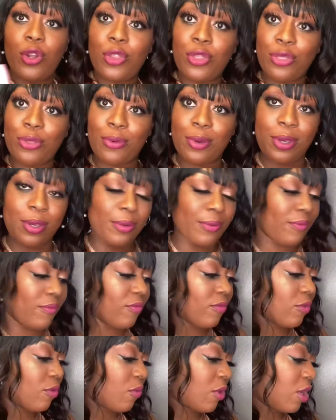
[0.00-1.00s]
through.
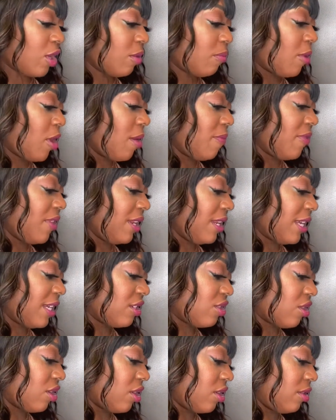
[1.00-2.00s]
We're gonna pop the
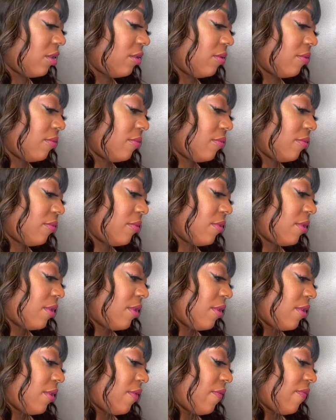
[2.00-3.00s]
lid on,
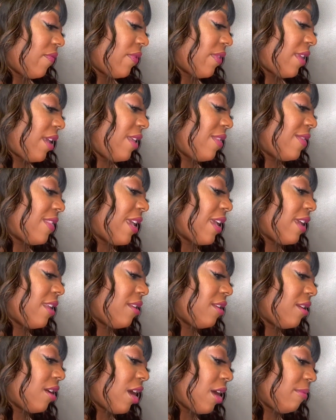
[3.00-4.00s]
and
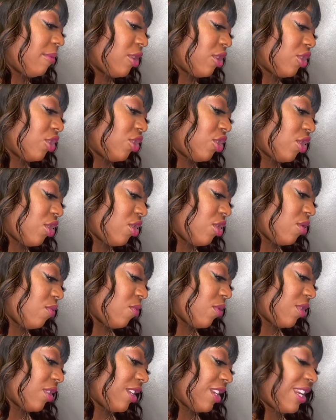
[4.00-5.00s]
then I'm gonna show you
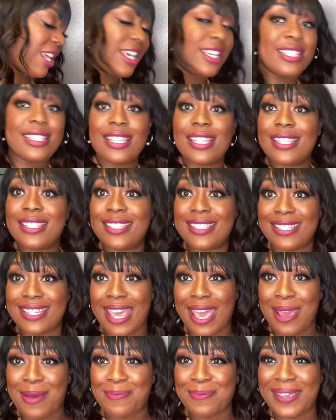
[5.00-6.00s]
what the next
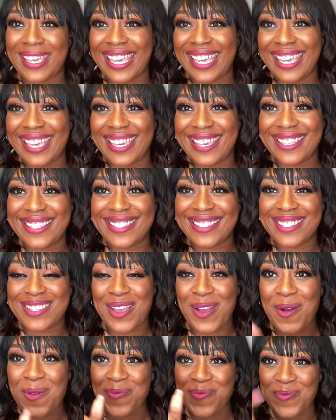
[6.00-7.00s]
step is.
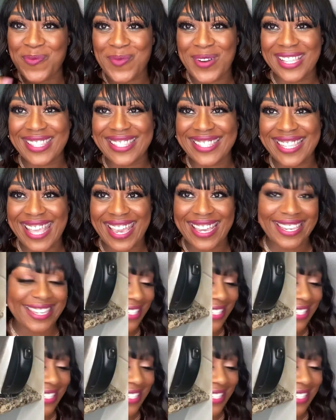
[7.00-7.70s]
1 second.